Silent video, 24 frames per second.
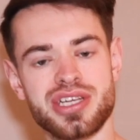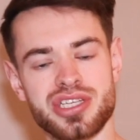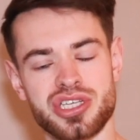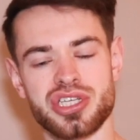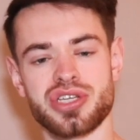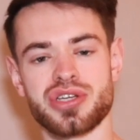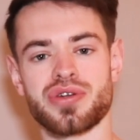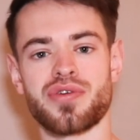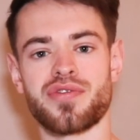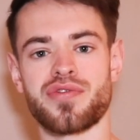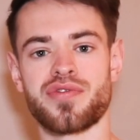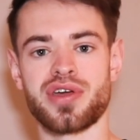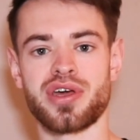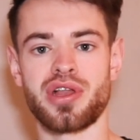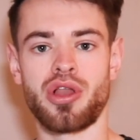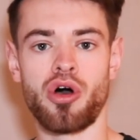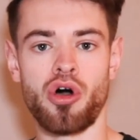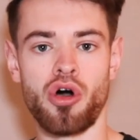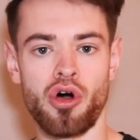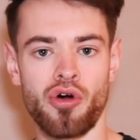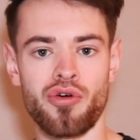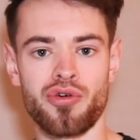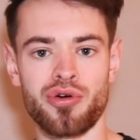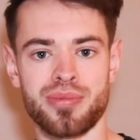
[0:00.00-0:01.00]
so you don't feel
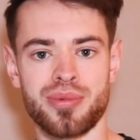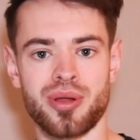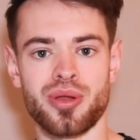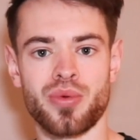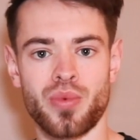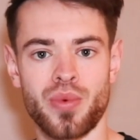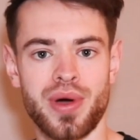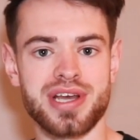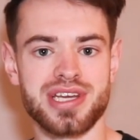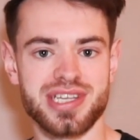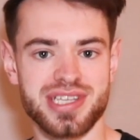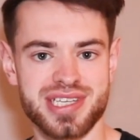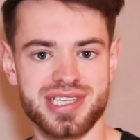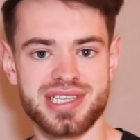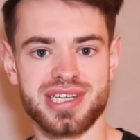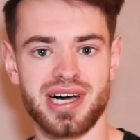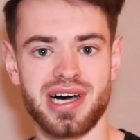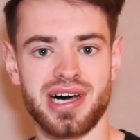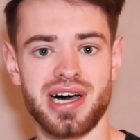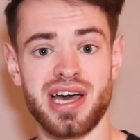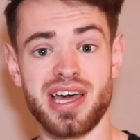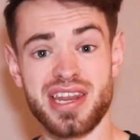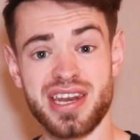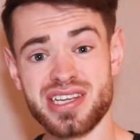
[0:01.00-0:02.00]
horrible when you
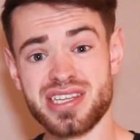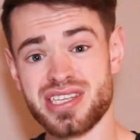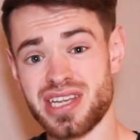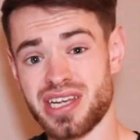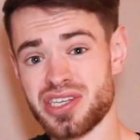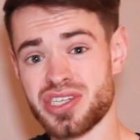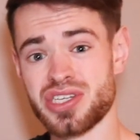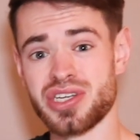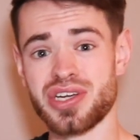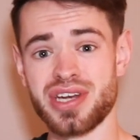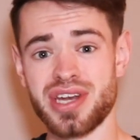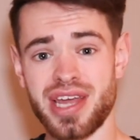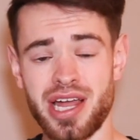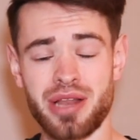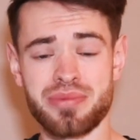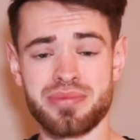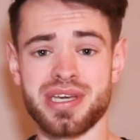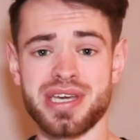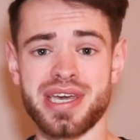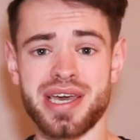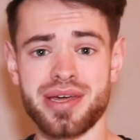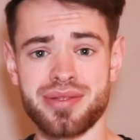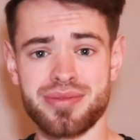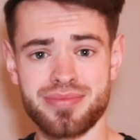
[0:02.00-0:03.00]
start, and it's actually going to help
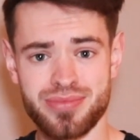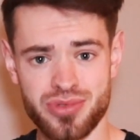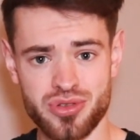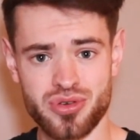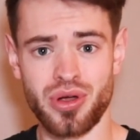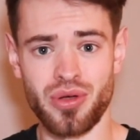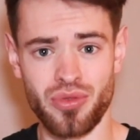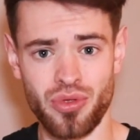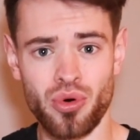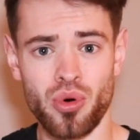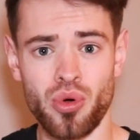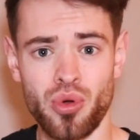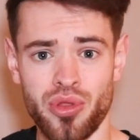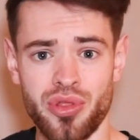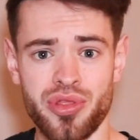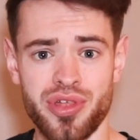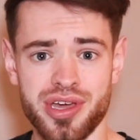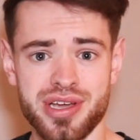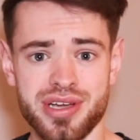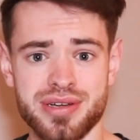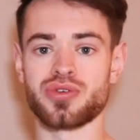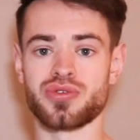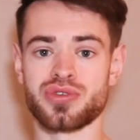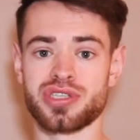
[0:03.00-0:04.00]
you get throughout the whole
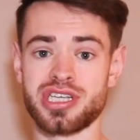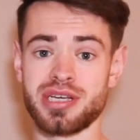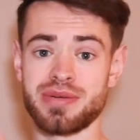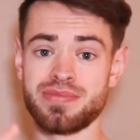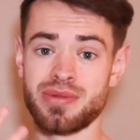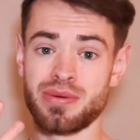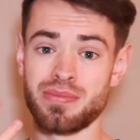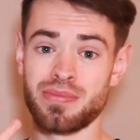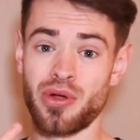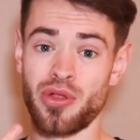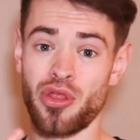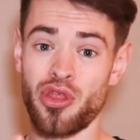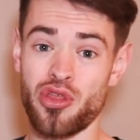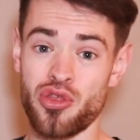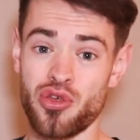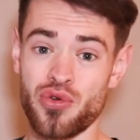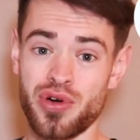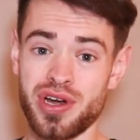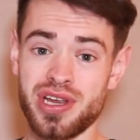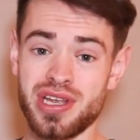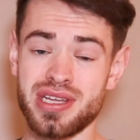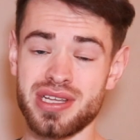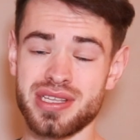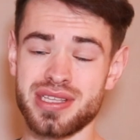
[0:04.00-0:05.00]
thing. So tip number
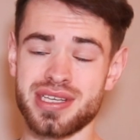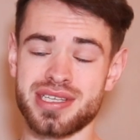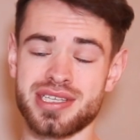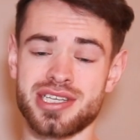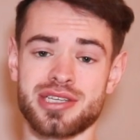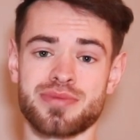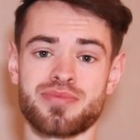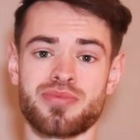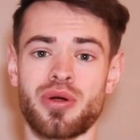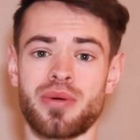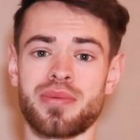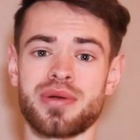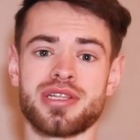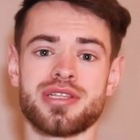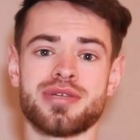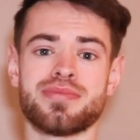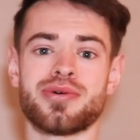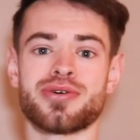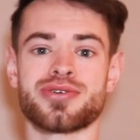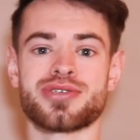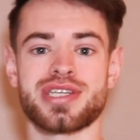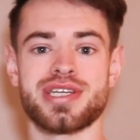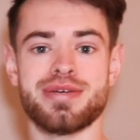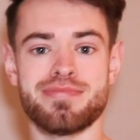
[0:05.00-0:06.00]
3, this is probably the
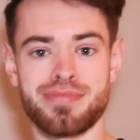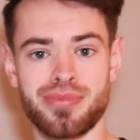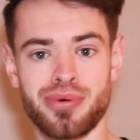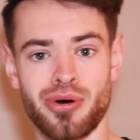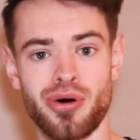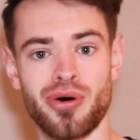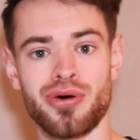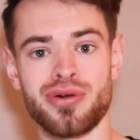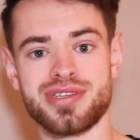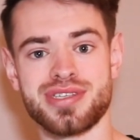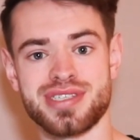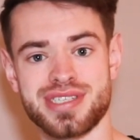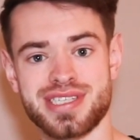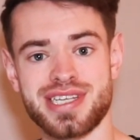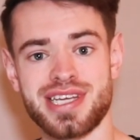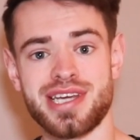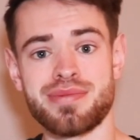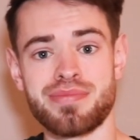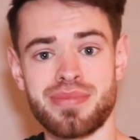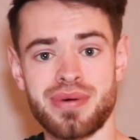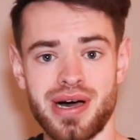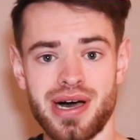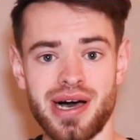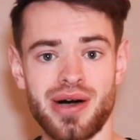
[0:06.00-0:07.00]
most important tip
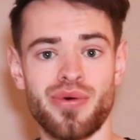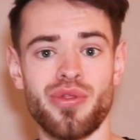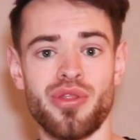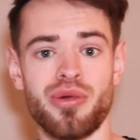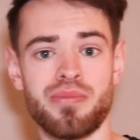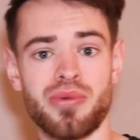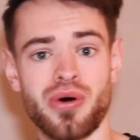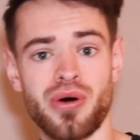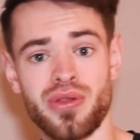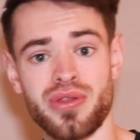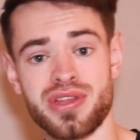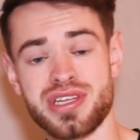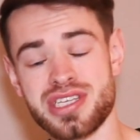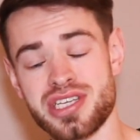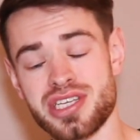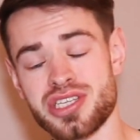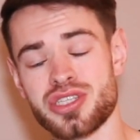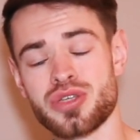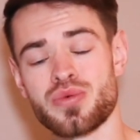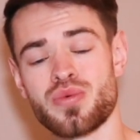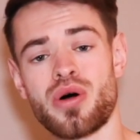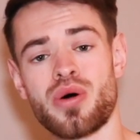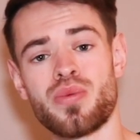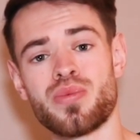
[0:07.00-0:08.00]
out of them all. This is
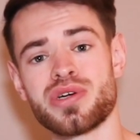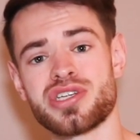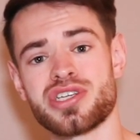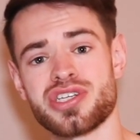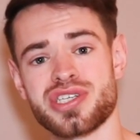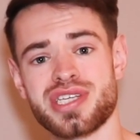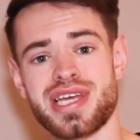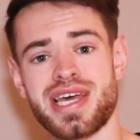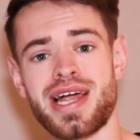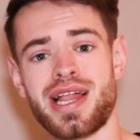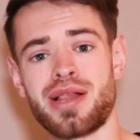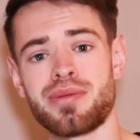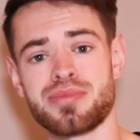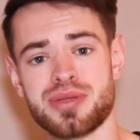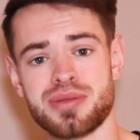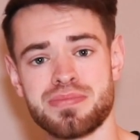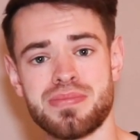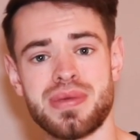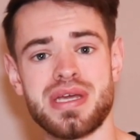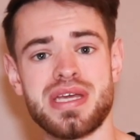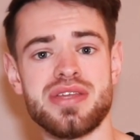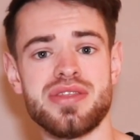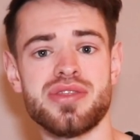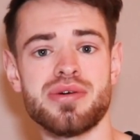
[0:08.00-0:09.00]
the one which has helped
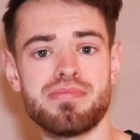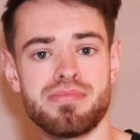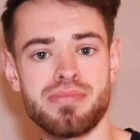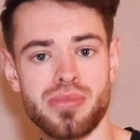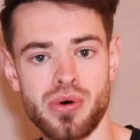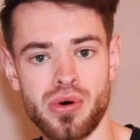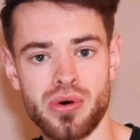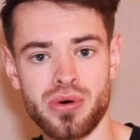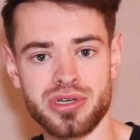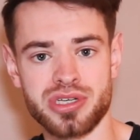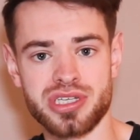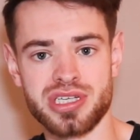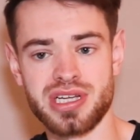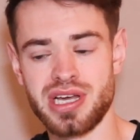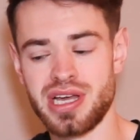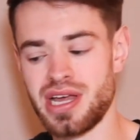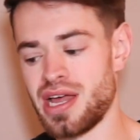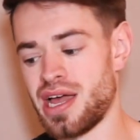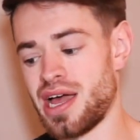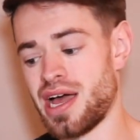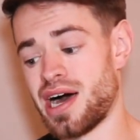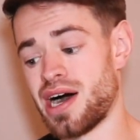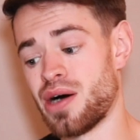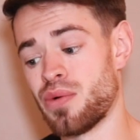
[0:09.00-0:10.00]
me the most
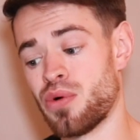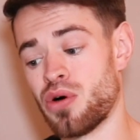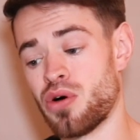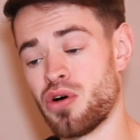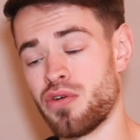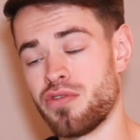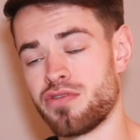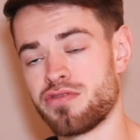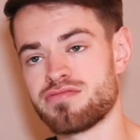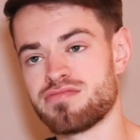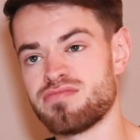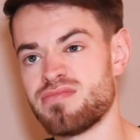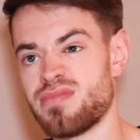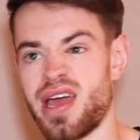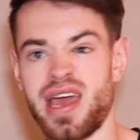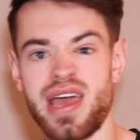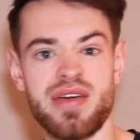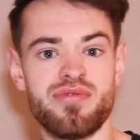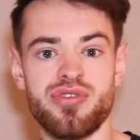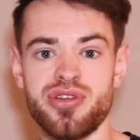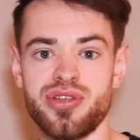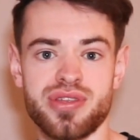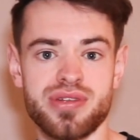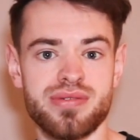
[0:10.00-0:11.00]
out of
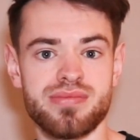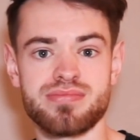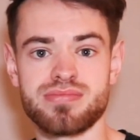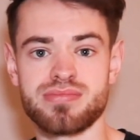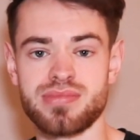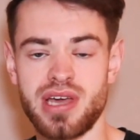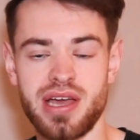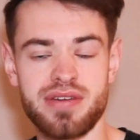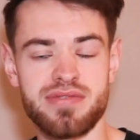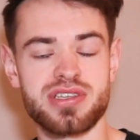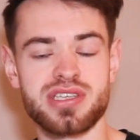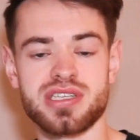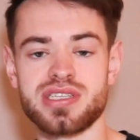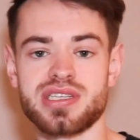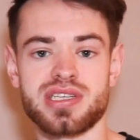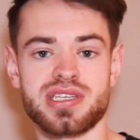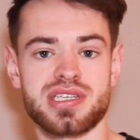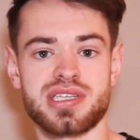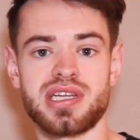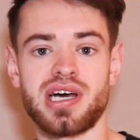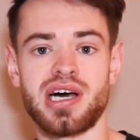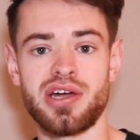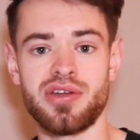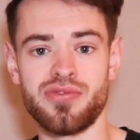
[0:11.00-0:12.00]
everything, ever since I
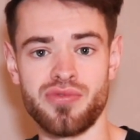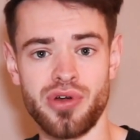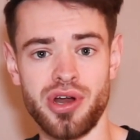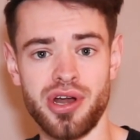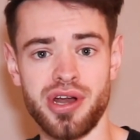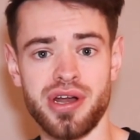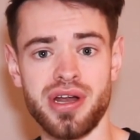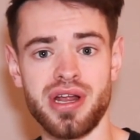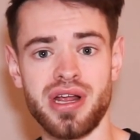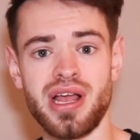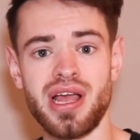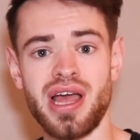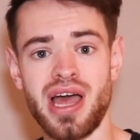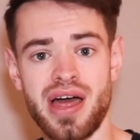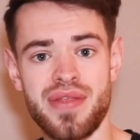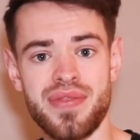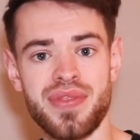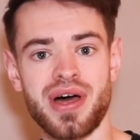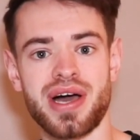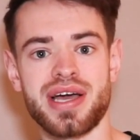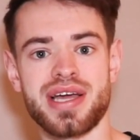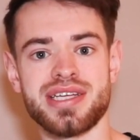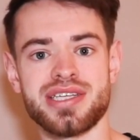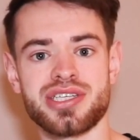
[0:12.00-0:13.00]
started running, and
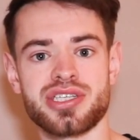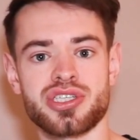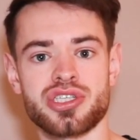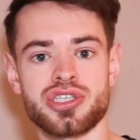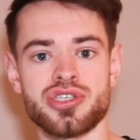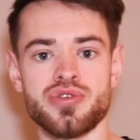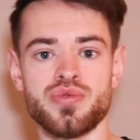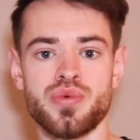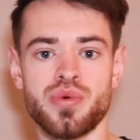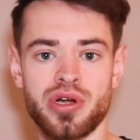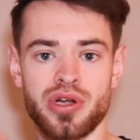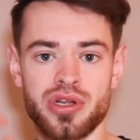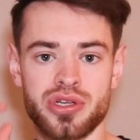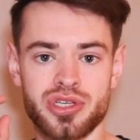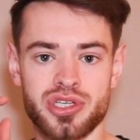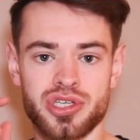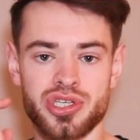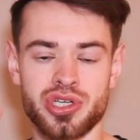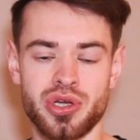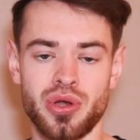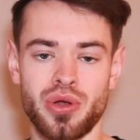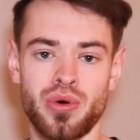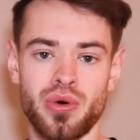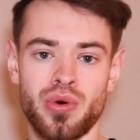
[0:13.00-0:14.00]
that is to
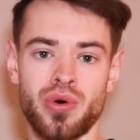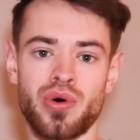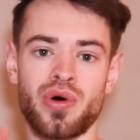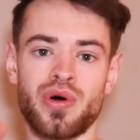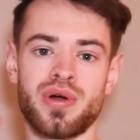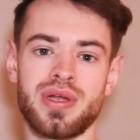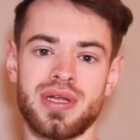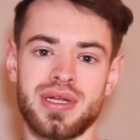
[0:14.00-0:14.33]
slow